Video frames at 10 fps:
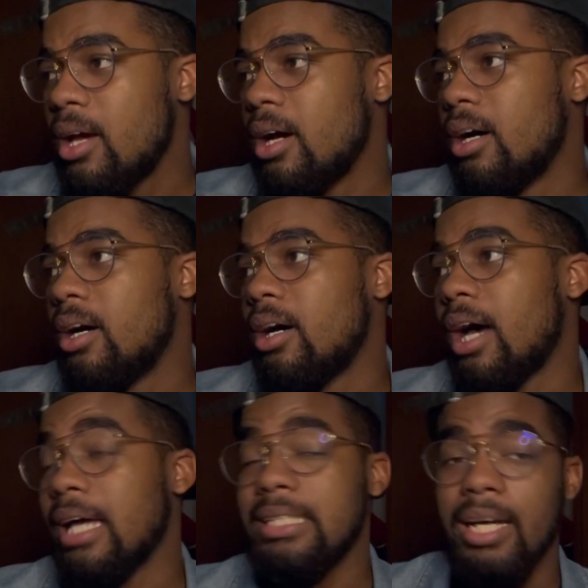Uh,
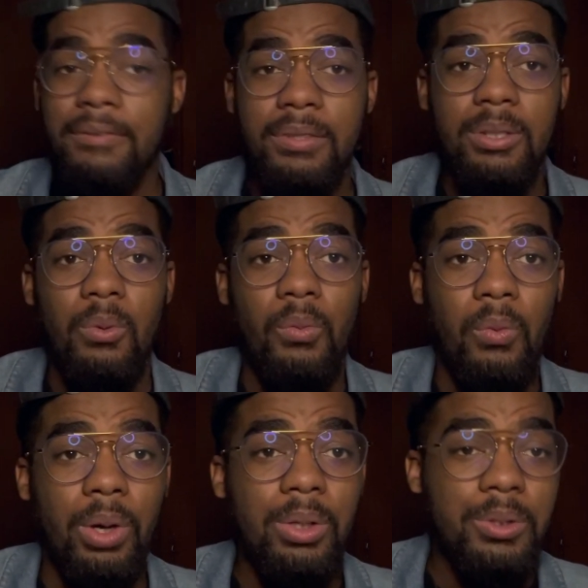I definitely
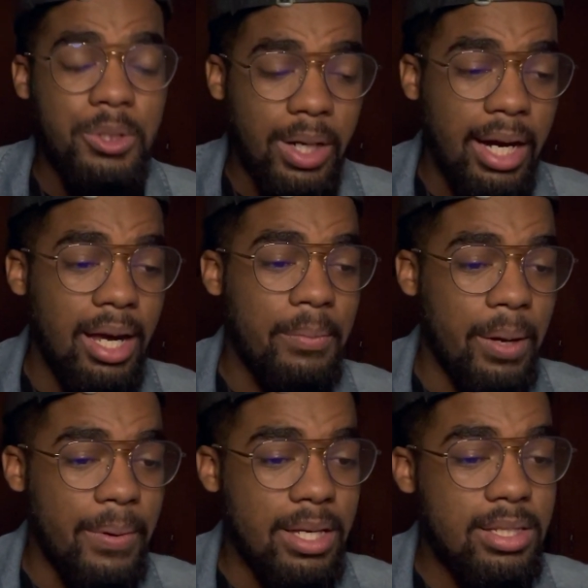will try my
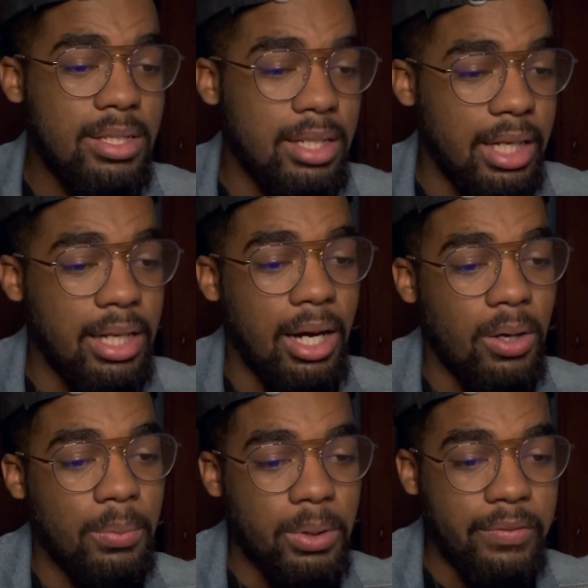best to get out
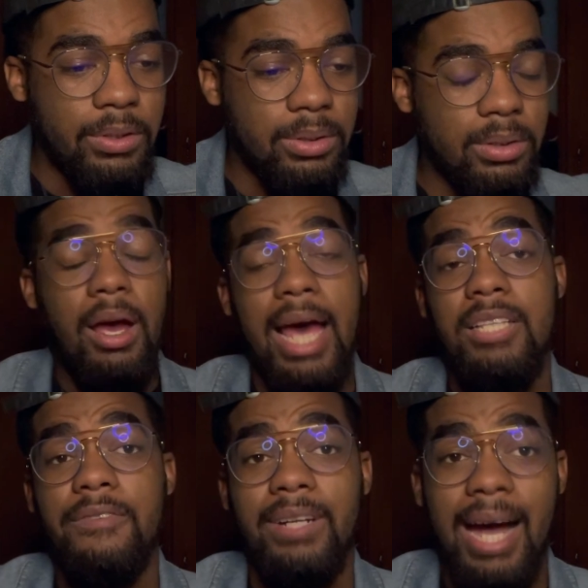a preview. As
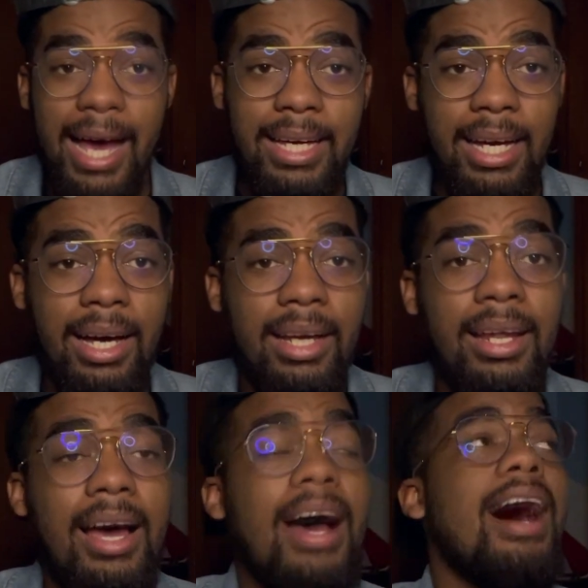for Icon,
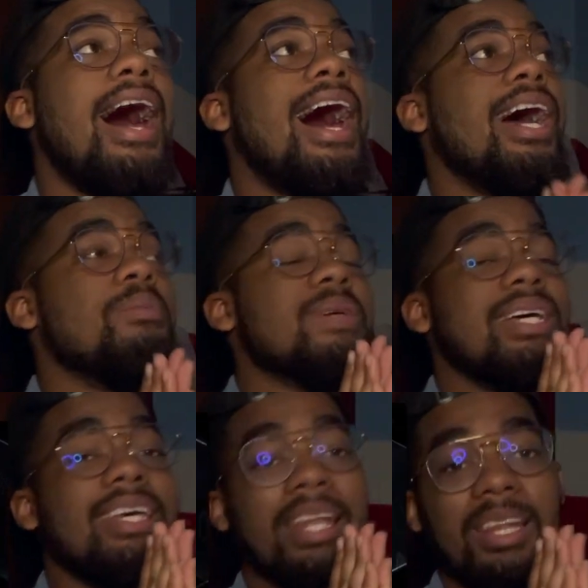I'm
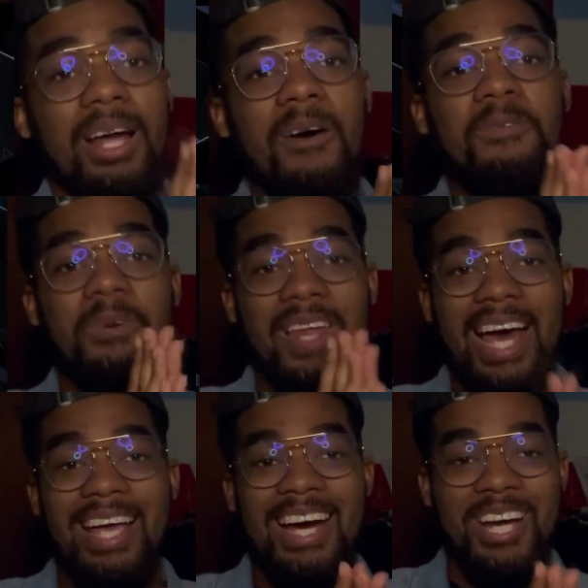in love with
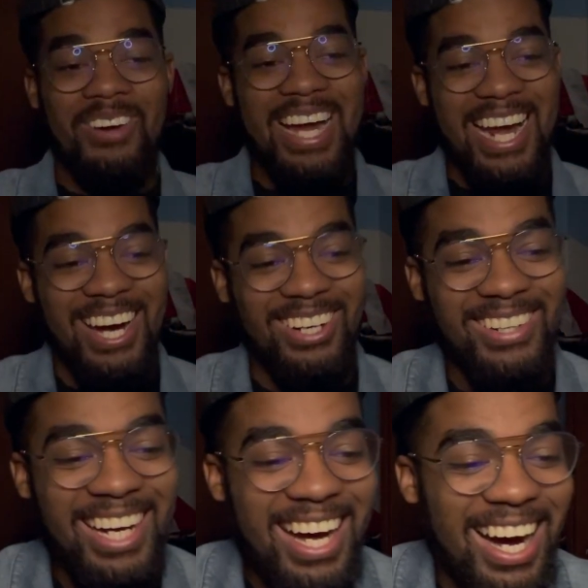Icon right
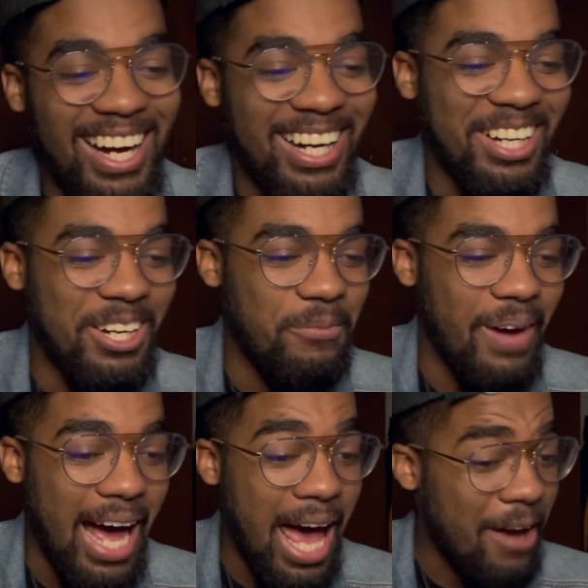now. Um,
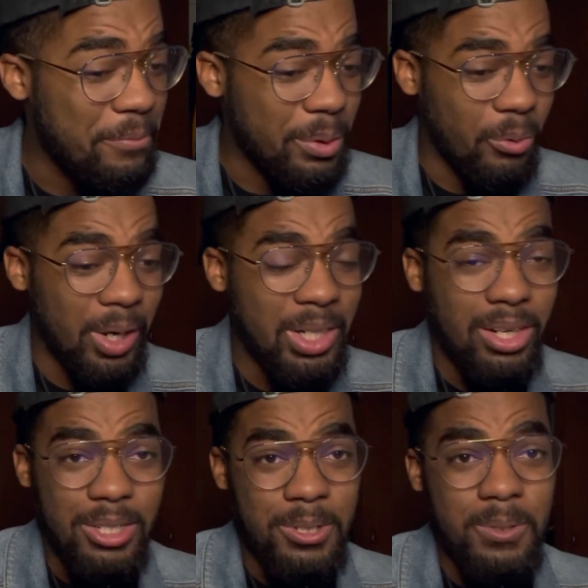I haven't been working
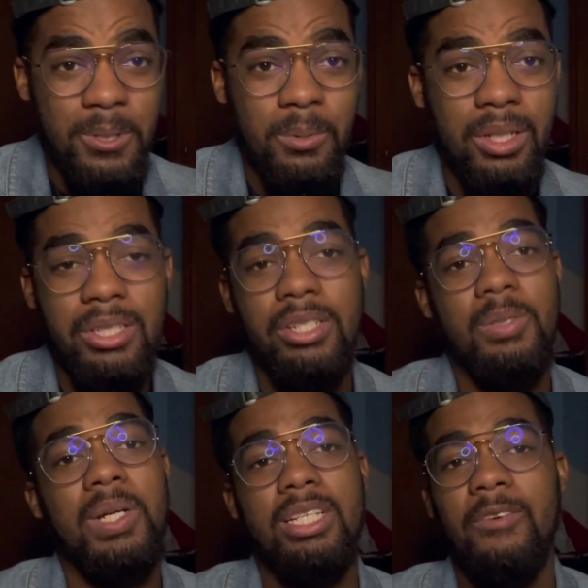on it too, too much just
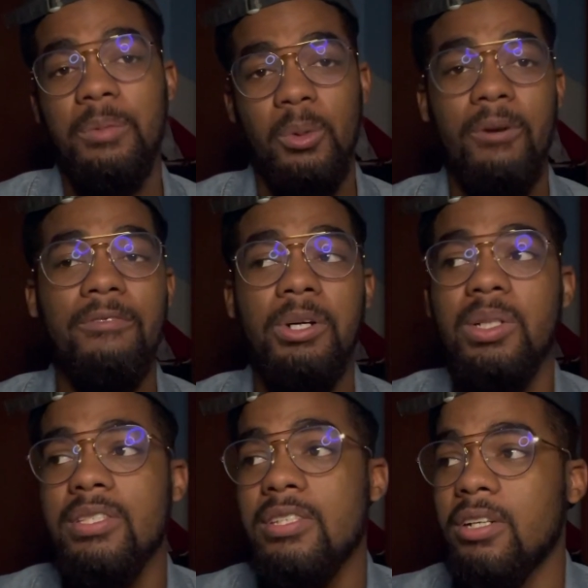because I've been more
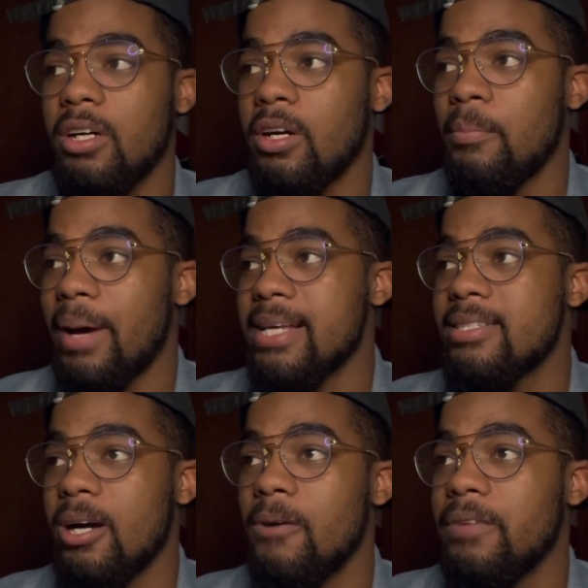focused on
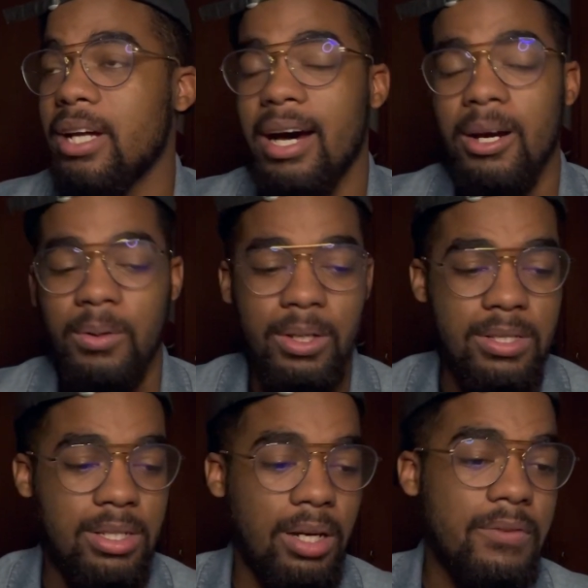myself and IRL
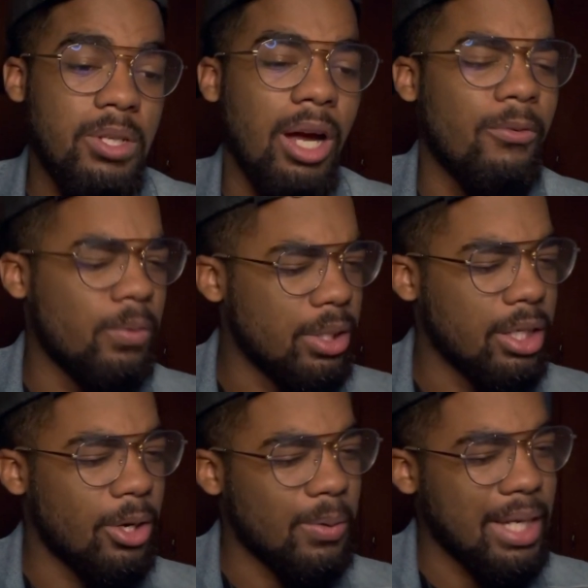stuff. So I
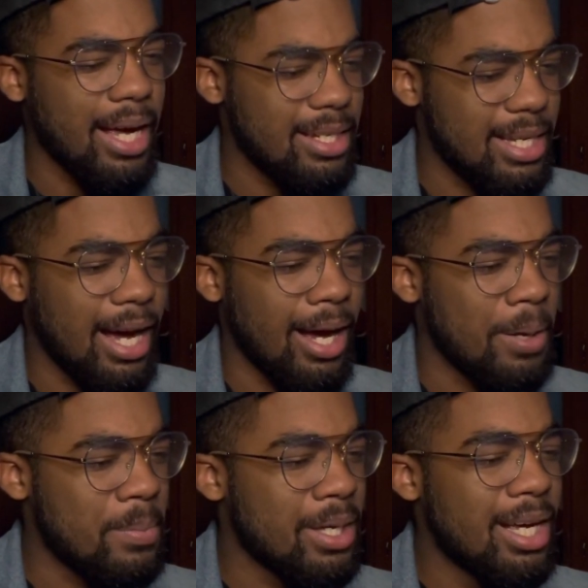really only had
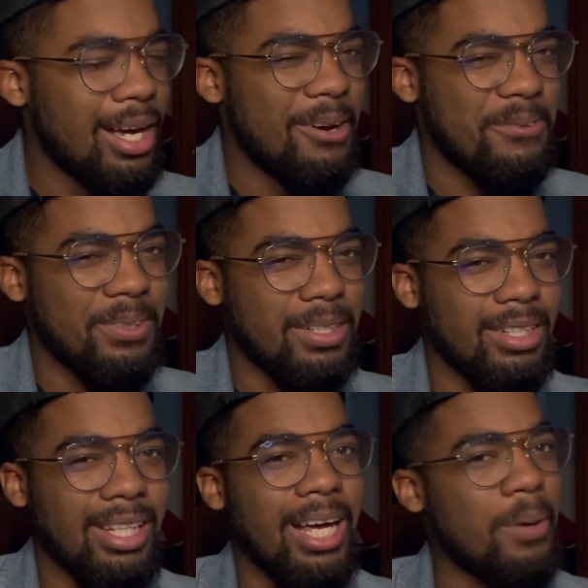time for
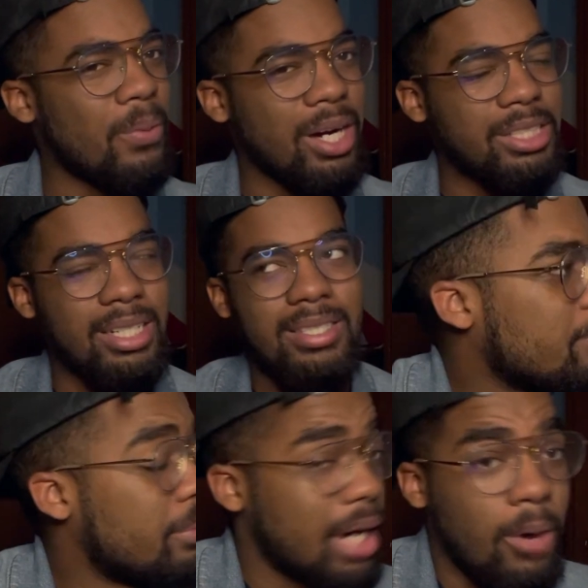layout projects,
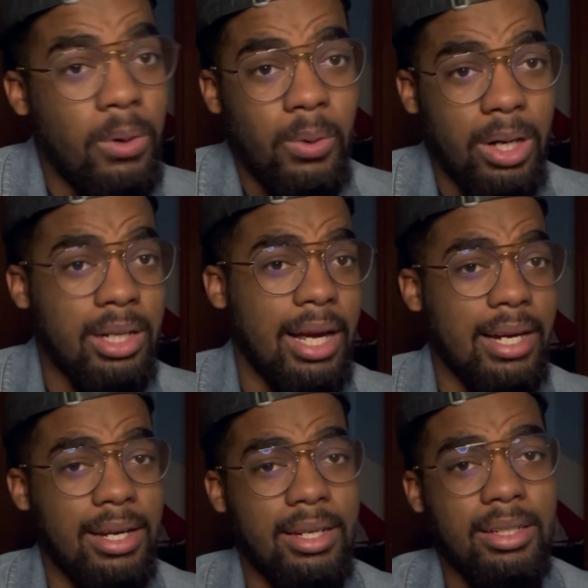but I will work on
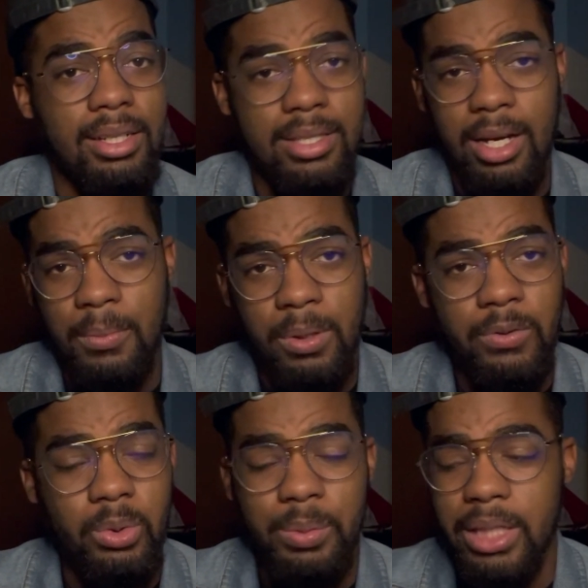Icon. A second
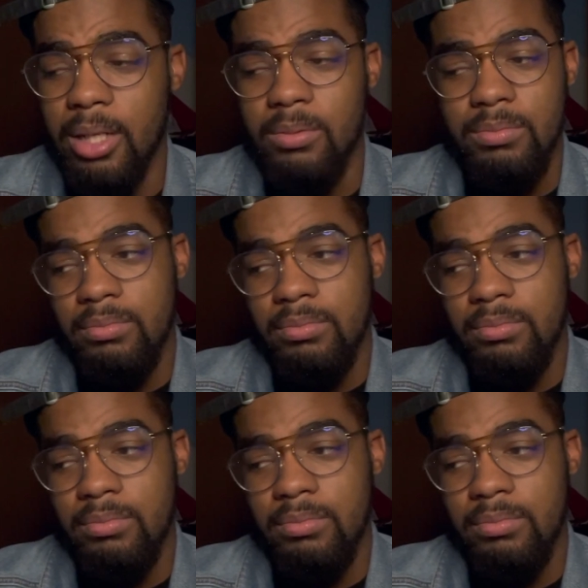preview will be out,